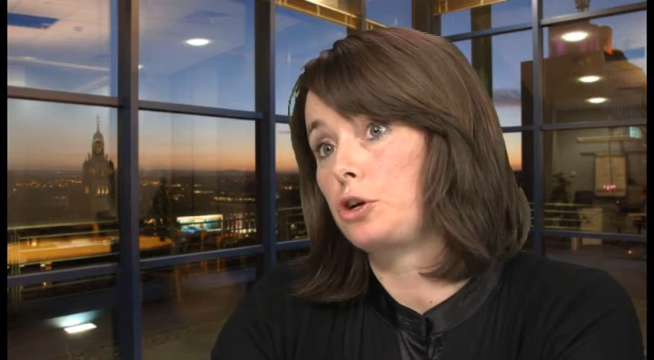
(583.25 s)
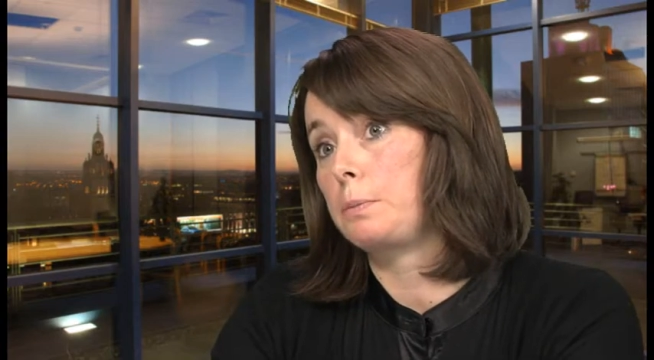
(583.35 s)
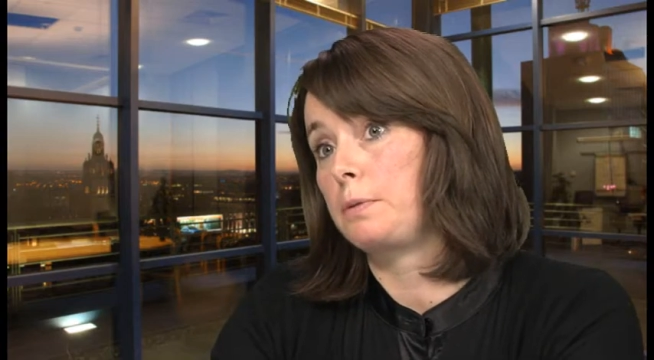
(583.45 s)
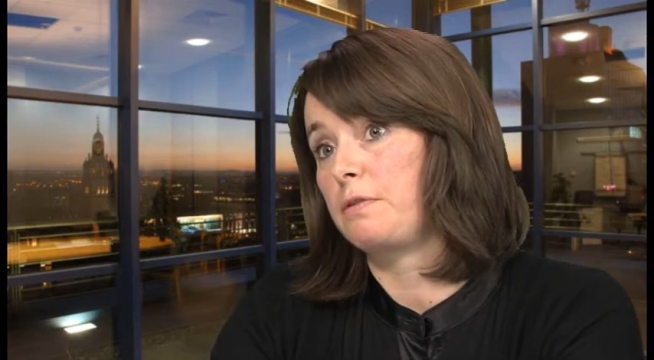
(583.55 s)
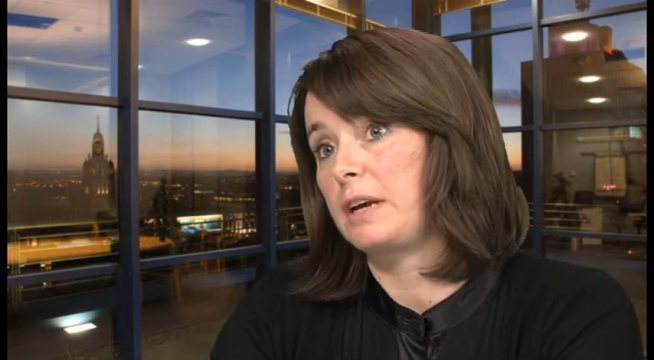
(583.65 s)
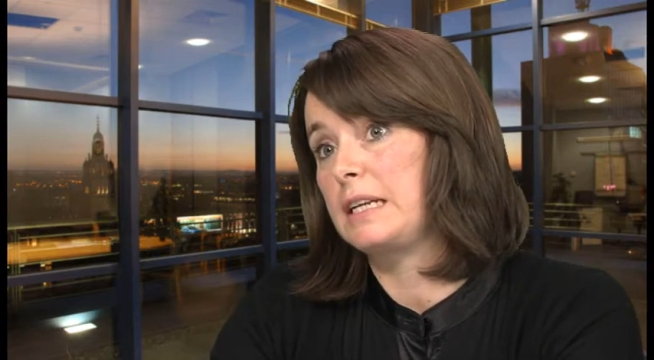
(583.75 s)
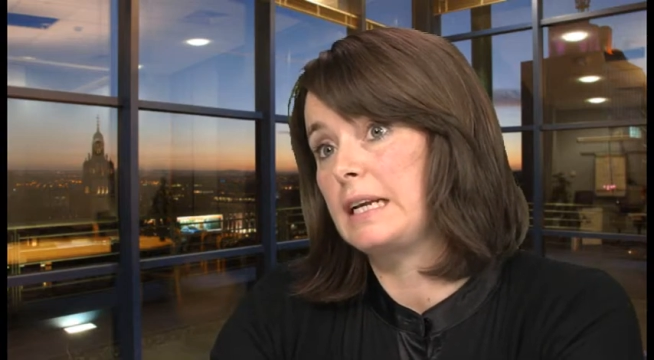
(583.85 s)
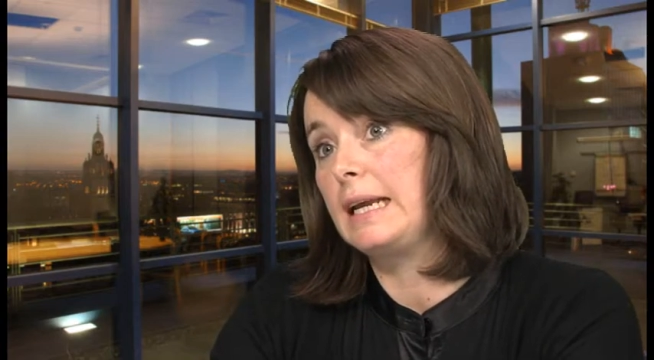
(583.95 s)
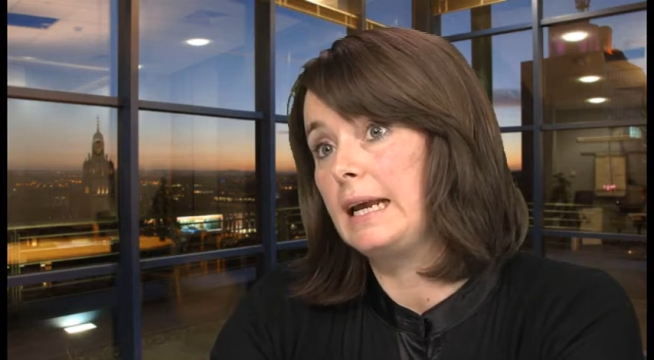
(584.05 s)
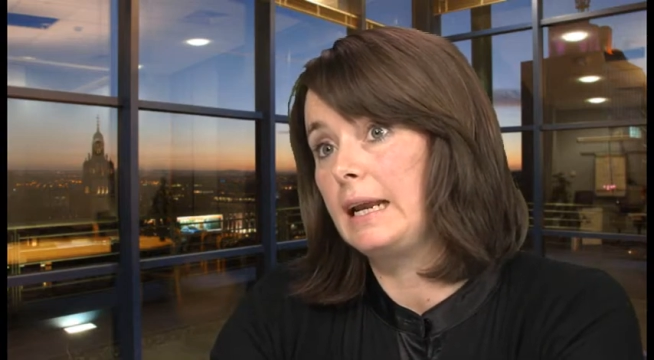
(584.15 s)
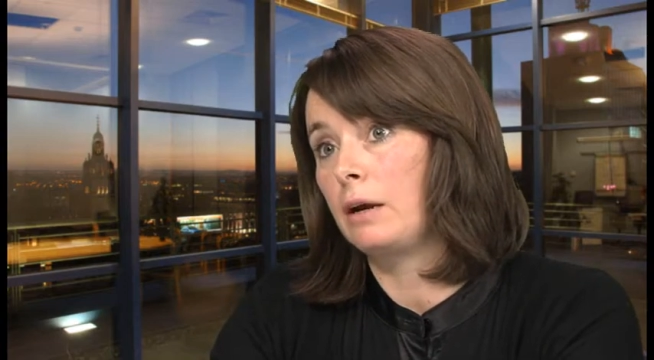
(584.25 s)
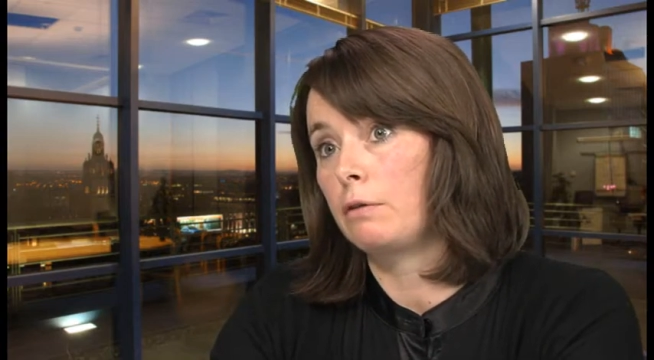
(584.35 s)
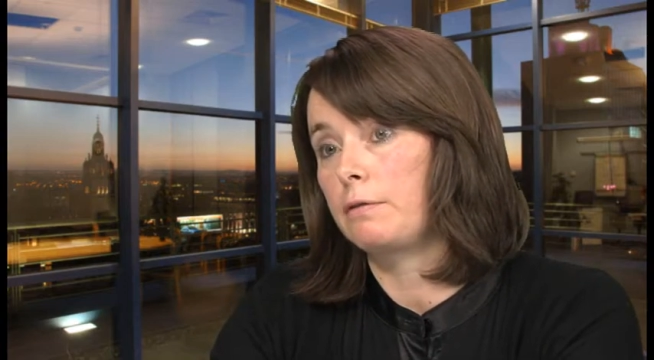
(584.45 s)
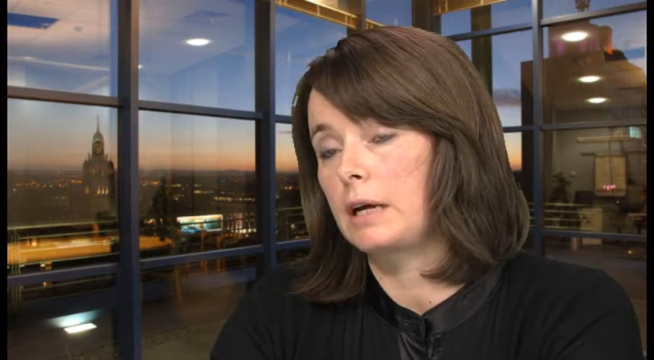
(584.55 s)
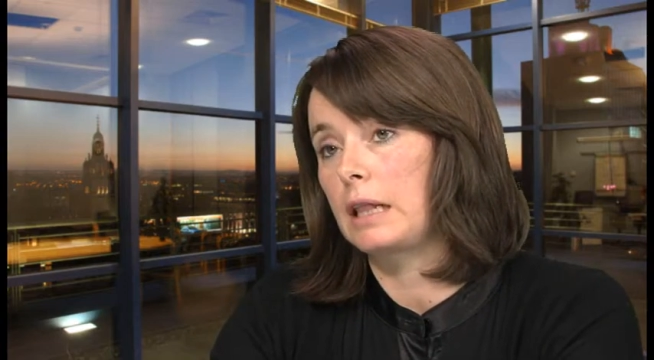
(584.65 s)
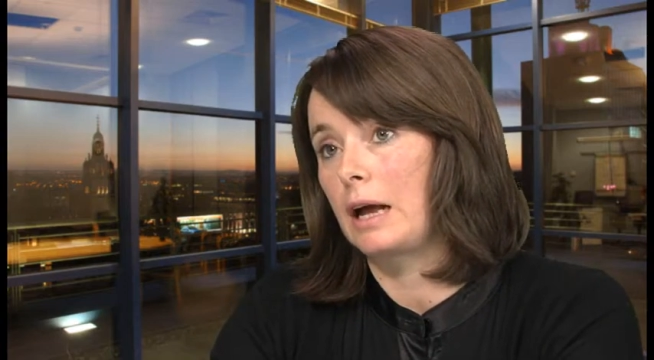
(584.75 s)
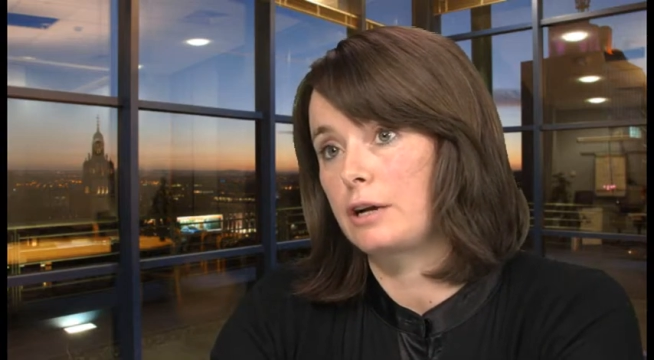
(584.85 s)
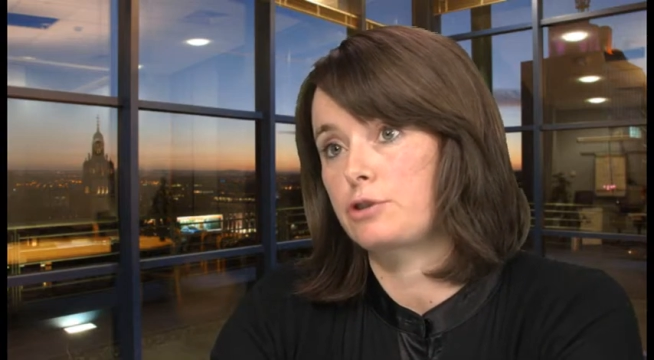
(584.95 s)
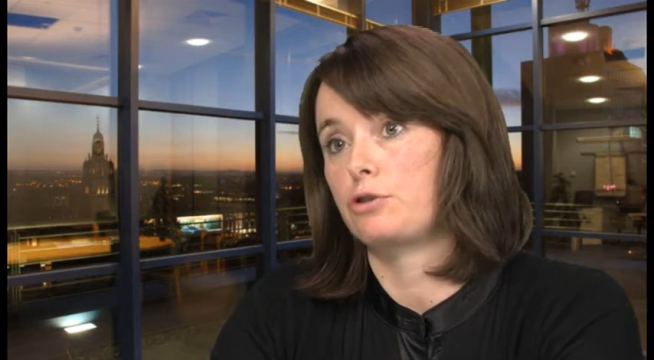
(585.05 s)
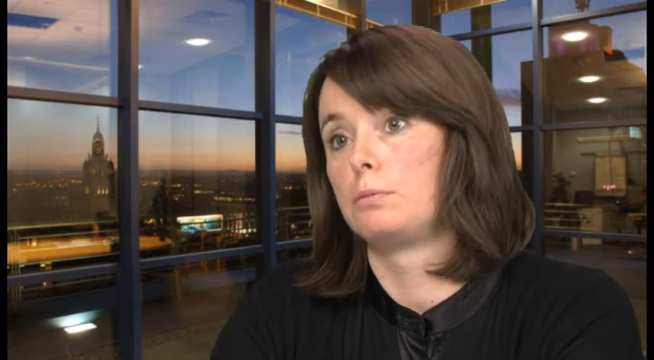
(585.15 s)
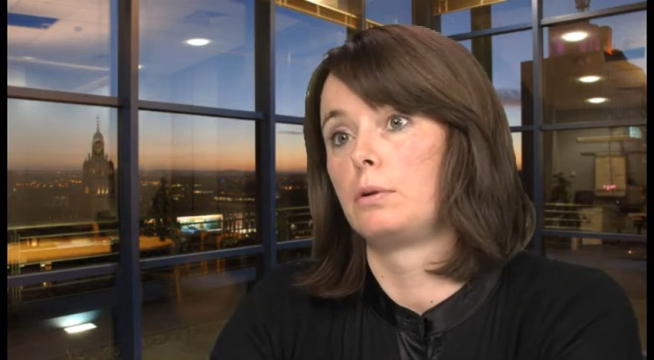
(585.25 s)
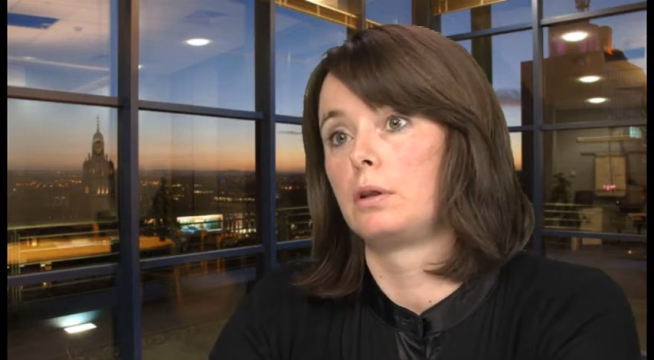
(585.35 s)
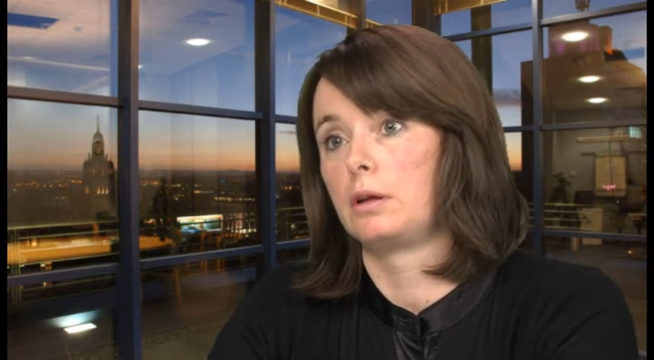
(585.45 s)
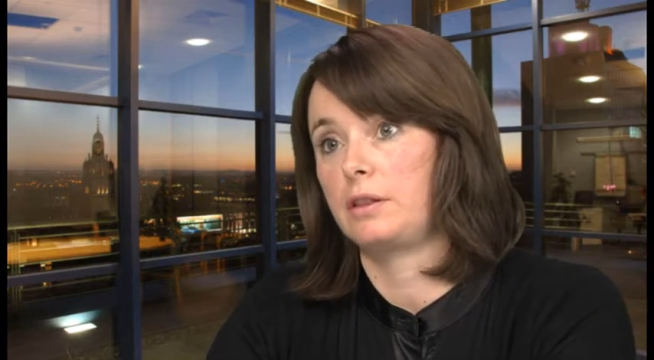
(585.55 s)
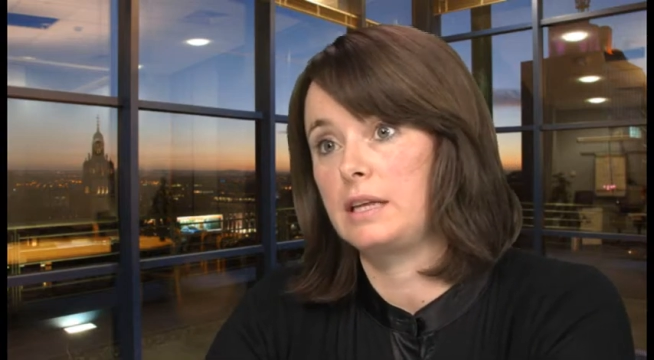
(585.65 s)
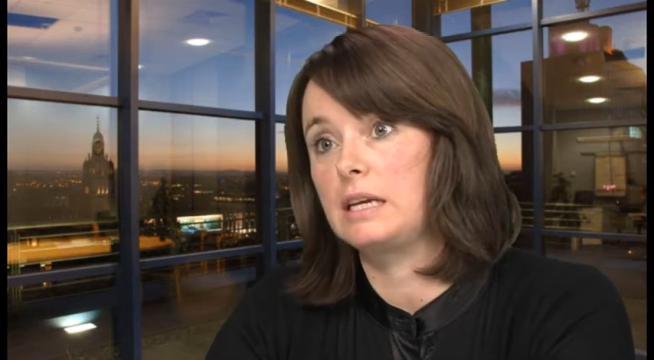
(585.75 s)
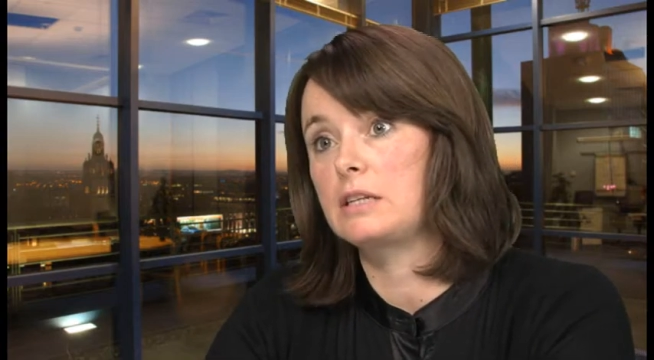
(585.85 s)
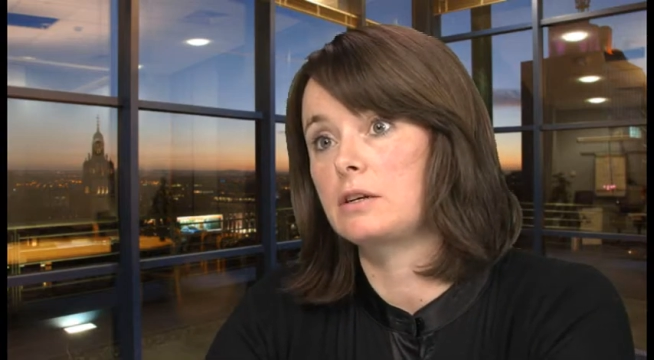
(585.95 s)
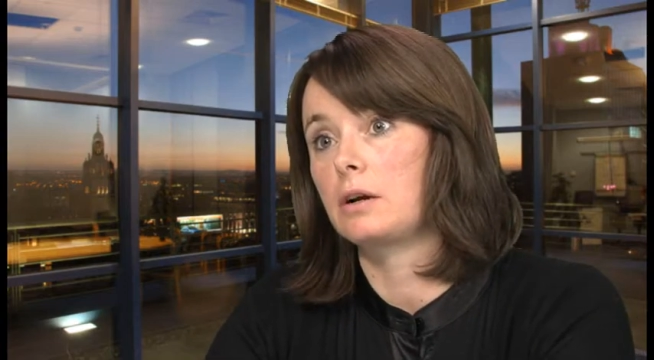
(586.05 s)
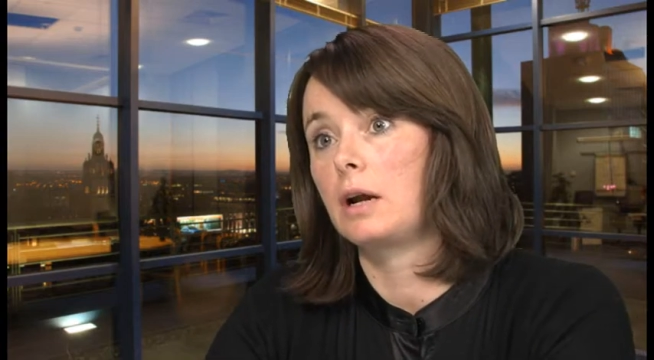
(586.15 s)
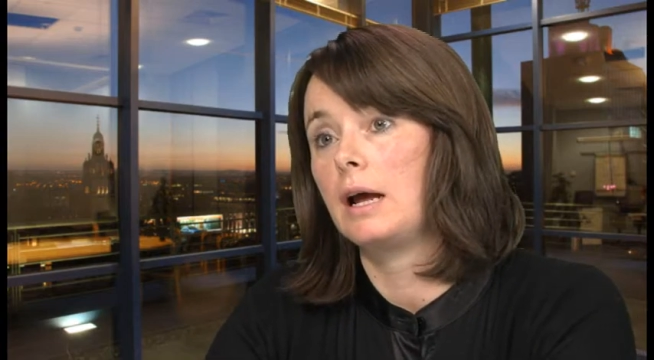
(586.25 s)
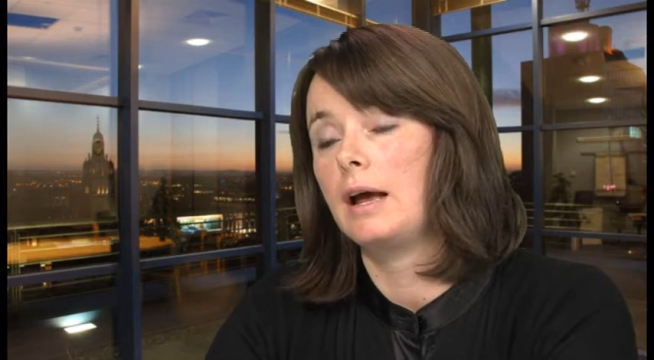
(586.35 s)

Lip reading: could provide an area of the classroom or the theatre